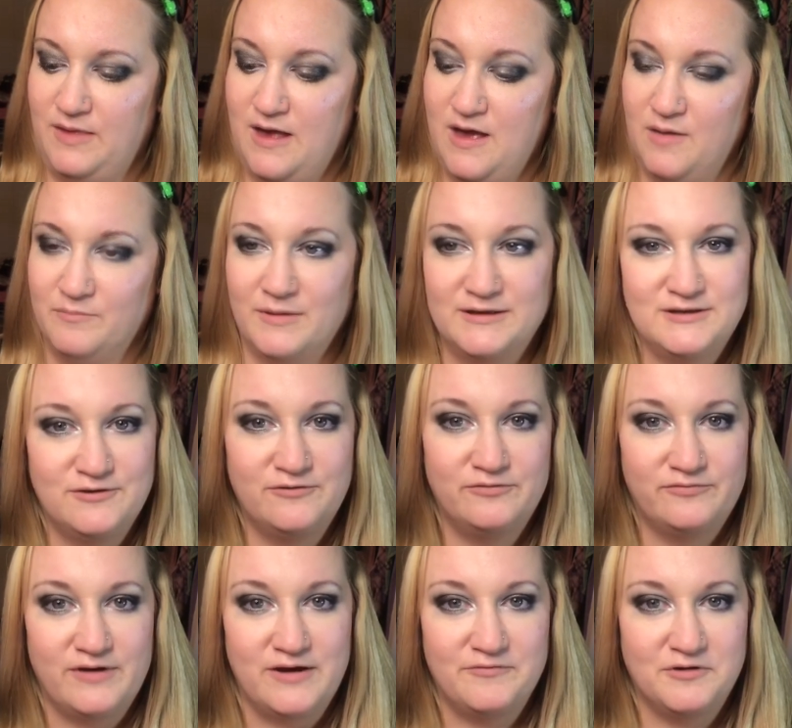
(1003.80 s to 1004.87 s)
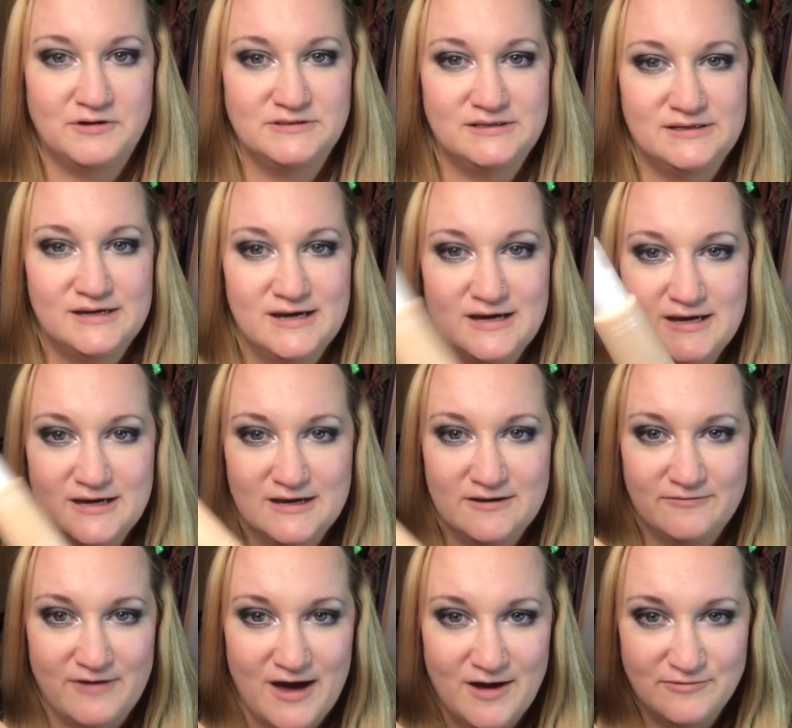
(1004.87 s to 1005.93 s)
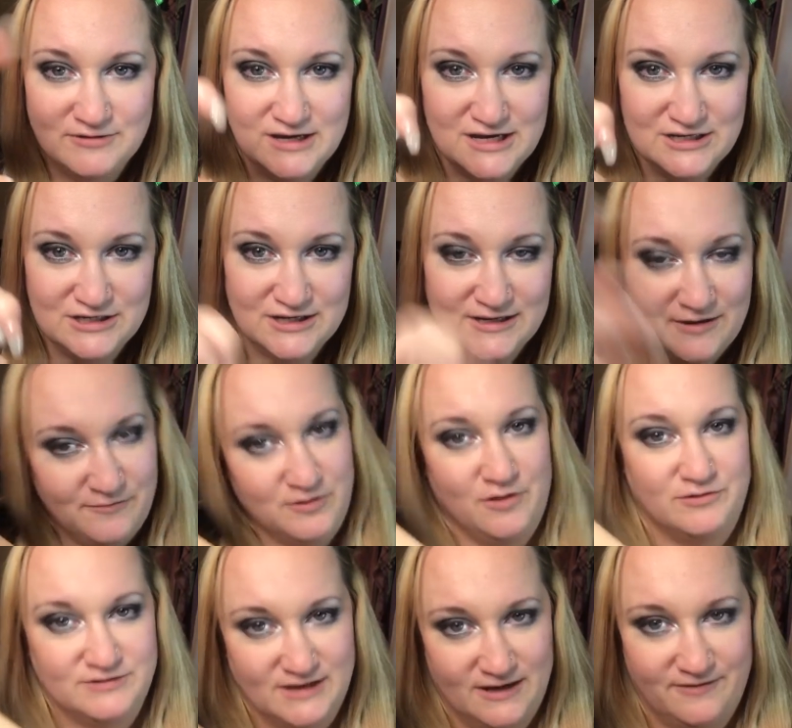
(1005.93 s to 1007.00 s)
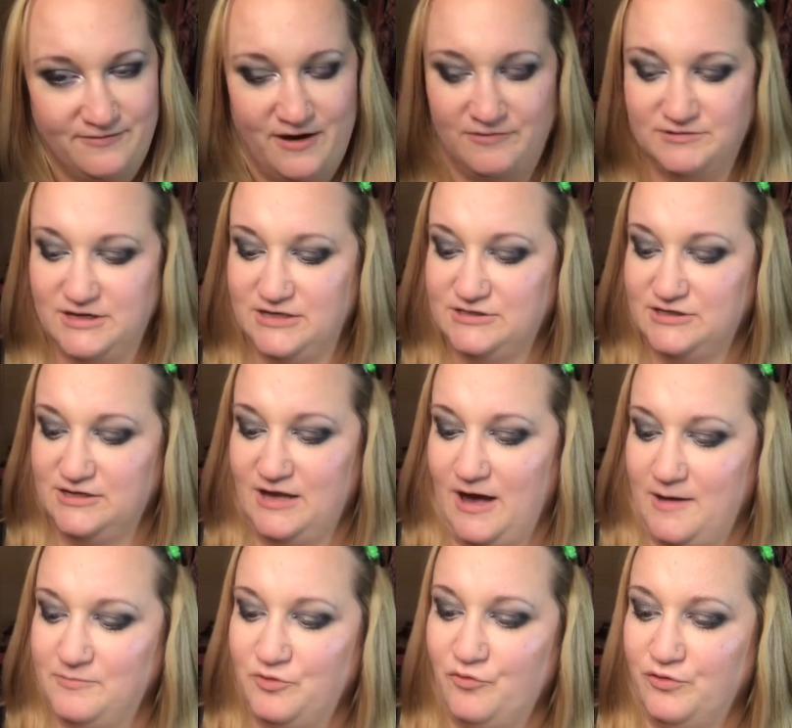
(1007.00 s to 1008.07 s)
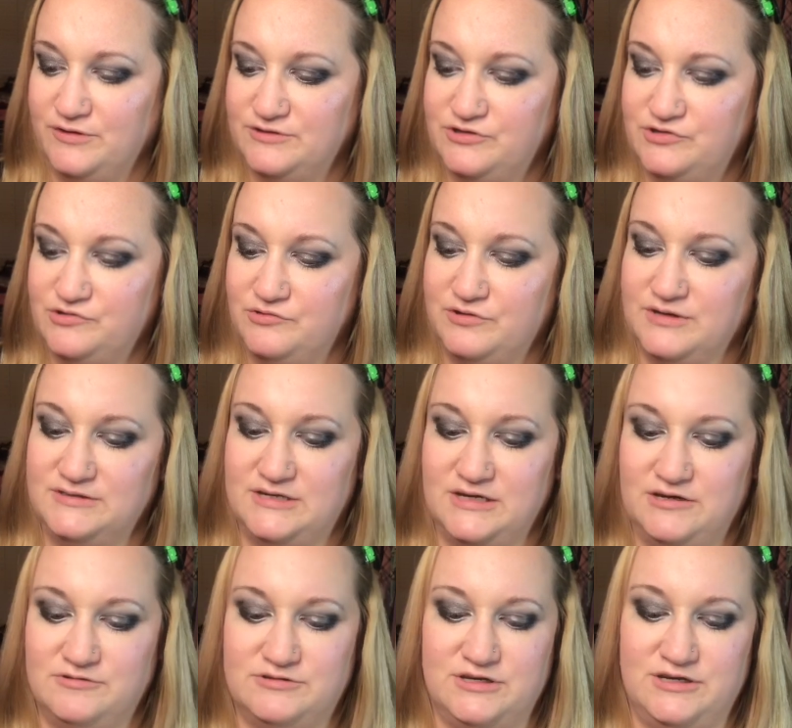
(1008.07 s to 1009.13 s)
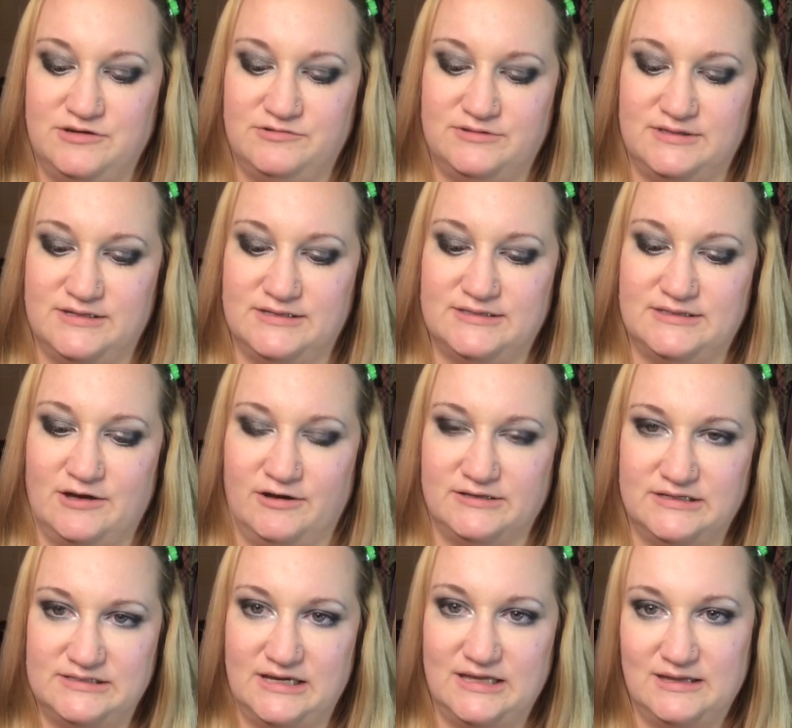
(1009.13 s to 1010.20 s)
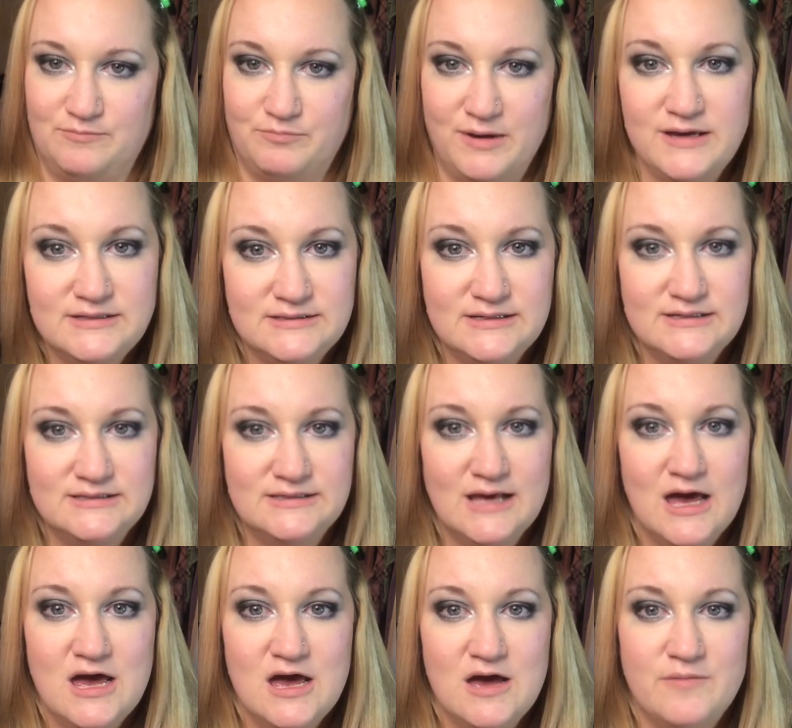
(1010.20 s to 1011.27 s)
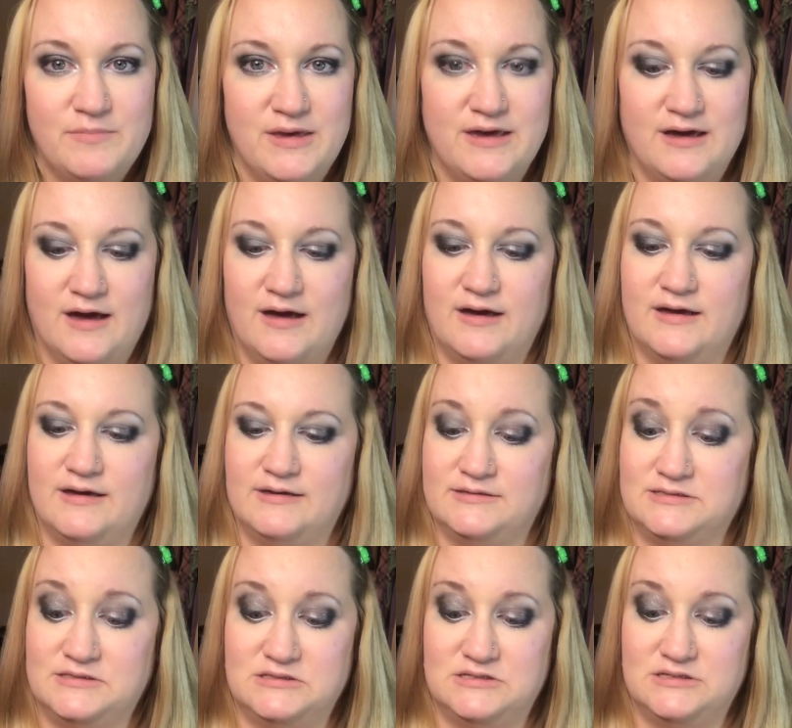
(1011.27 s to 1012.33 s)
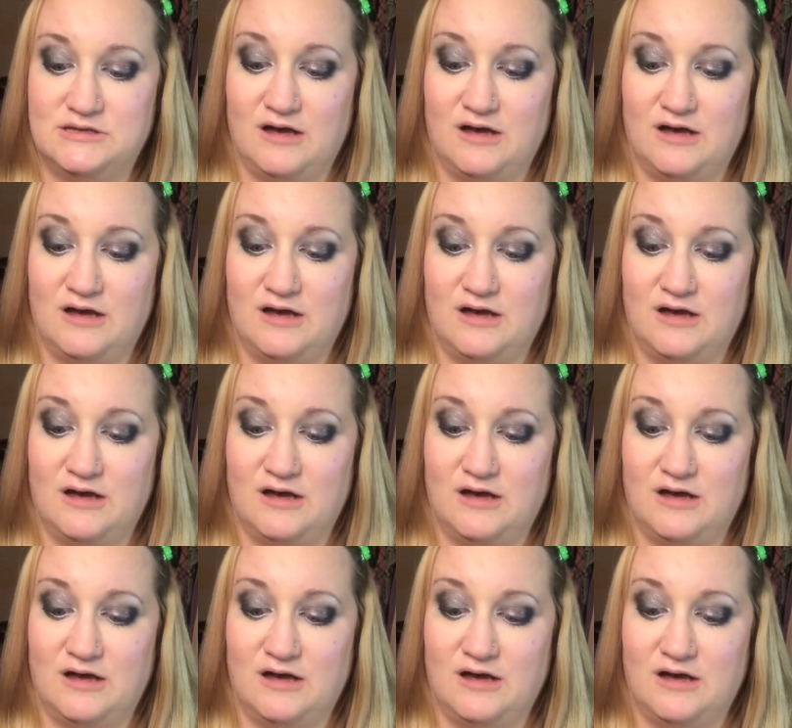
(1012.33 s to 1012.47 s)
my new favorite foundation, even though it's not a foundation. I'm going to continue to use this on a daily basis because